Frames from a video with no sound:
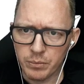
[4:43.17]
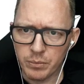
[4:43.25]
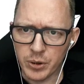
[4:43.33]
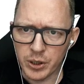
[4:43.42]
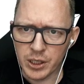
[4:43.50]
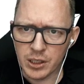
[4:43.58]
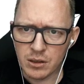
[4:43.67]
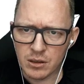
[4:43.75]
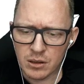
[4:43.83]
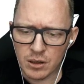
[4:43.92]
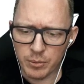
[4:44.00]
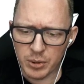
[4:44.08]
but
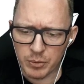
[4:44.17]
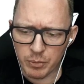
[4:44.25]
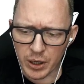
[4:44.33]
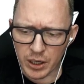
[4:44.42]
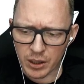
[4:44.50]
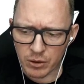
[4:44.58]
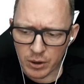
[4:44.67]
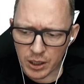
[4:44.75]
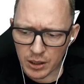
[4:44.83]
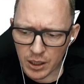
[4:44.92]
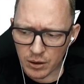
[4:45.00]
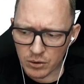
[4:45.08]
it's a bit buggy right
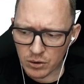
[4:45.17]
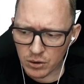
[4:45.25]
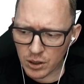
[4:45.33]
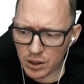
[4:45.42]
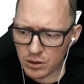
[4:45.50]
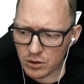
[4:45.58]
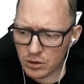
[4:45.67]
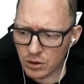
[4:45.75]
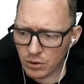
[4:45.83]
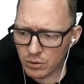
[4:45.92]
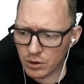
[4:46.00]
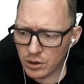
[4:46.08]
now, so it doesn't
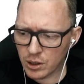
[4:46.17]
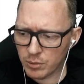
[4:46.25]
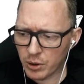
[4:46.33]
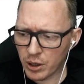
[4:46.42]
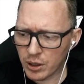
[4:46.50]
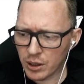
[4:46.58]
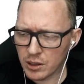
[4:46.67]
show the debug,